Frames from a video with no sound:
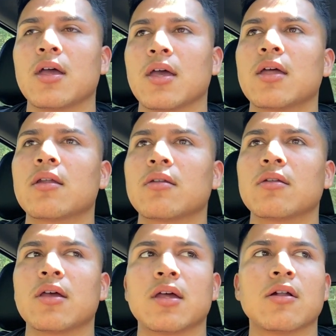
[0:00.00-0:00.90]
And
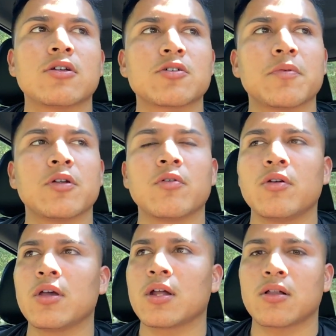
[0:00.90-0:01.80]
an entrepreneur,
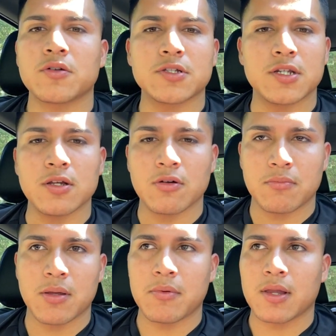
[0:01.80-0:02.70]
you could close a deal in
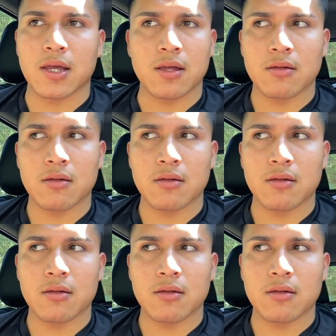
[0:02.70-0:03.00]
maybe like,